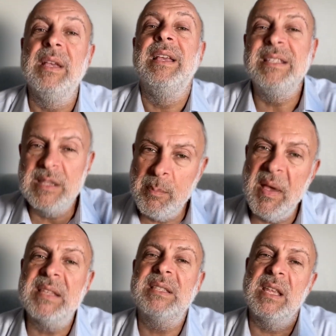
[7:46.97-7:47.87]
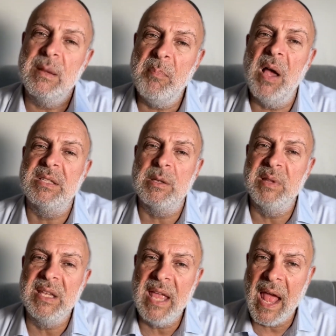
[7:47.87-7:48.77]
is the best that it
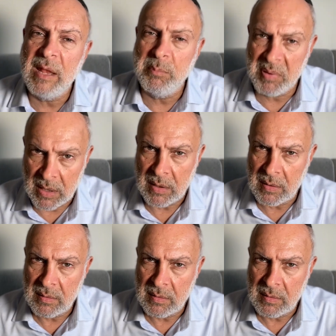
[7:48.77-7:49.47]
possibly can be.